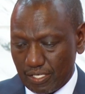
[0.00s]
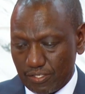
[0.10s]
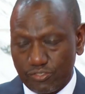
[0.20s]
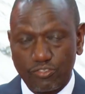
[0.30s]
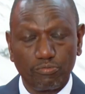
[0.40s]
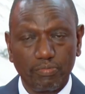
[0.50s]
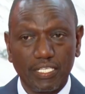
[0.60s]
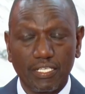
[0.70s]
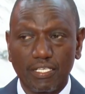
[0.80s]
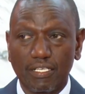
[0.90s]
should
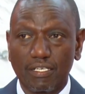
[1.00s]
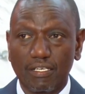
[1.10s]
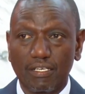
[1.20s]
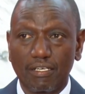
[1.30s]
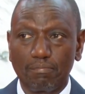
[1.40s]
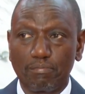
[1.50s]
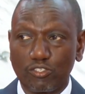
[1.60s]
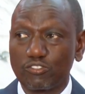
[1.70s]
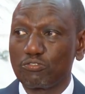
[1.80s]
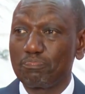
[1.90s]
be
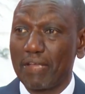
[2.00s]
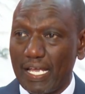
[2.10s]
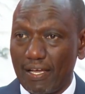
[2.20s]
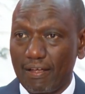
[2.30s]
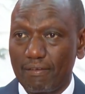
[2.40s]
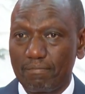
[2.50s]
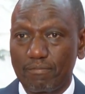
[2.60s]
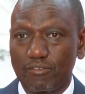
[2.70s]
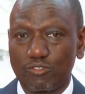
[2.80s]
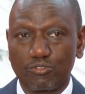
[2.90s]
brought to bear
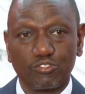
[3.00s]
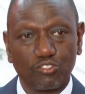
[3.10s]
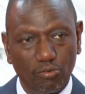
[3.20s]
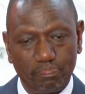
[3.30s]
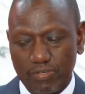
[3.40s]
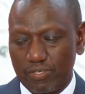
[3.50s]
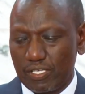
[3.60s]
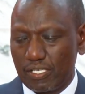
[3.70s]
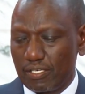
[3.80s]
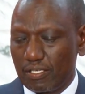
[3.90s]
to stop
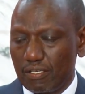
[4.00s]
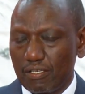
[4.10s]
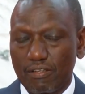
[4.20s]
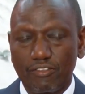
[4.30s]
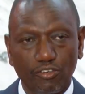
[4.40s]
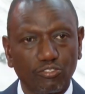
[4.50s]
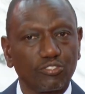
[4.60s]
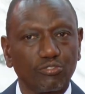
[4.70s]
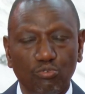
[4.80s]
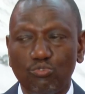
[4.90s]

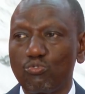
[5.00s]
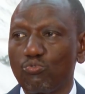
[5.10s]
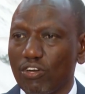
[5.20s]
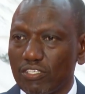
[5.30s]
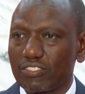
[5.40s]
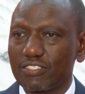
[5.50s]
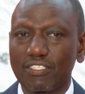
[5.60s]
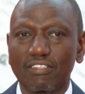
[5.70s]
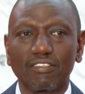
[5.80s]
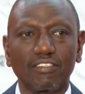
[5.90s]
those who want
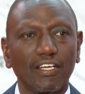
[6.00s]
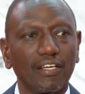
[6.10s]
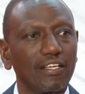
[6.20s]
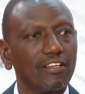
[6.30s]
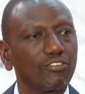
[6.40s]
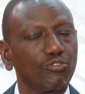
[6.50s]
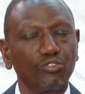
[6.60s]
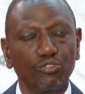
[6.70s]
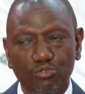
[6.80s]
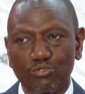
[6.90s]
to
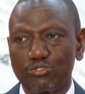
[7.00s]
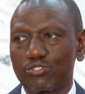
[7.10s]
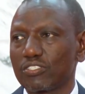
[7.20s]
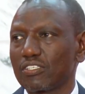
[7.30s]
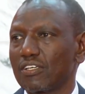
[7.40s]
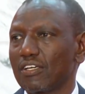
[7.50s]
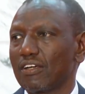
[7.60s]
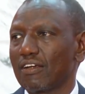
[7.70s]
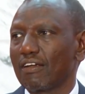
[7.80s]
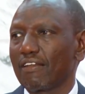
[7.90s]
use
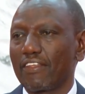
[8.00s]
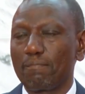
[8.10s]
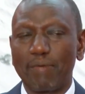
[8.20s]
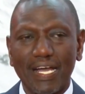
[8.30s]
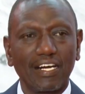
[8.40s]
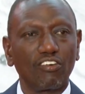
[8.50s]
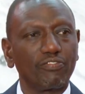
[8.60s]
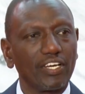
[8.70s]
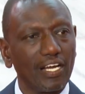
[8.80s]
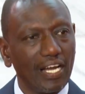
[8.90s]
the barrel
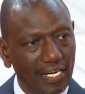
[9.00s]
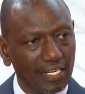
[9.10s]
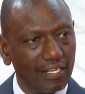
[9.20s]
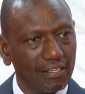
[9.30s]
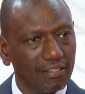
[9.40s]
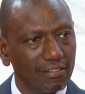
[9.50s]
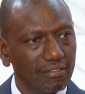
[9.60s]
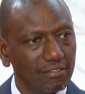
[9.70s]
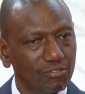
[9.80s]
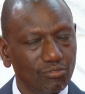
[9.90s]
of the gun
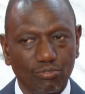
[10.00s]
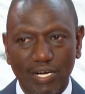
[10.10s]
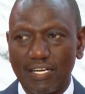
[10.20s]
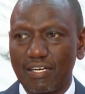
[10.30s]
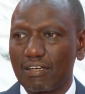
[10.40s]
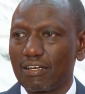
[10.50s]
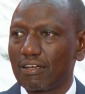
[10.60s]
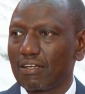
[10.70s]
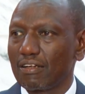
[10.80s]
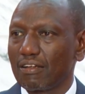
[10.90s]
to run
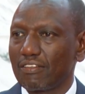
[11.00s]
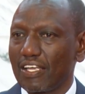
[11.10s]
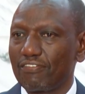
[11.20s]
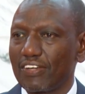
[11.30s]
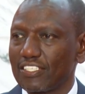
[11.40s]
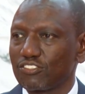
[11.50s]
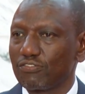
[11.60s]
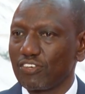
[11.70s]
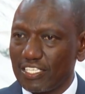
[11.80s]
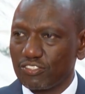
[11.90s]
the affairs
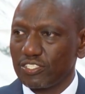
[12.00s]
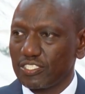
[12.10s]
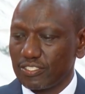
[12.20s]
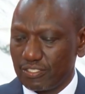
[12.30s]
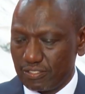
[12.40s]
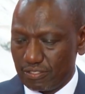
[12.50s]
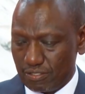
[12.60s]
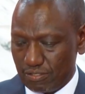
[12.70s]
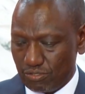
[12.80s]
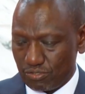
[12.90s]
of countries
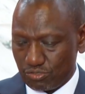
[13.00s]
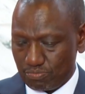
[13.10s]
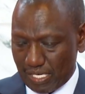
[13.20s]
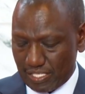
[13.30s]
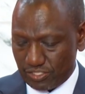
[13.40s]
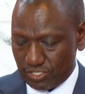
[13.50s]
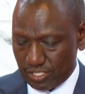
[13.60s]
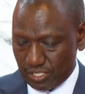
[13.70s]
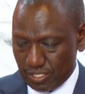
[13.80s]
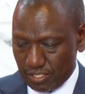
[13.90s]
or to manage
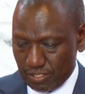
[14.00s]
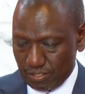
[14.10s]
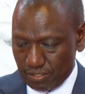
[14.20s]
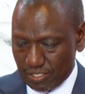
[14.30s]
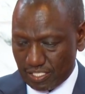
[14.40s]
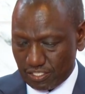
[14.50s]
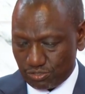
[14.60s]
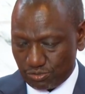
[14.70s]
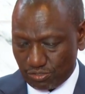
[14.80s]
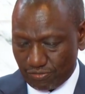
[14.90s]
the
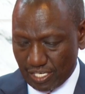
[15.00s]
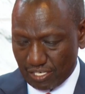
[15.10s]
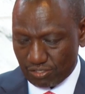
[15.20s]
issues of our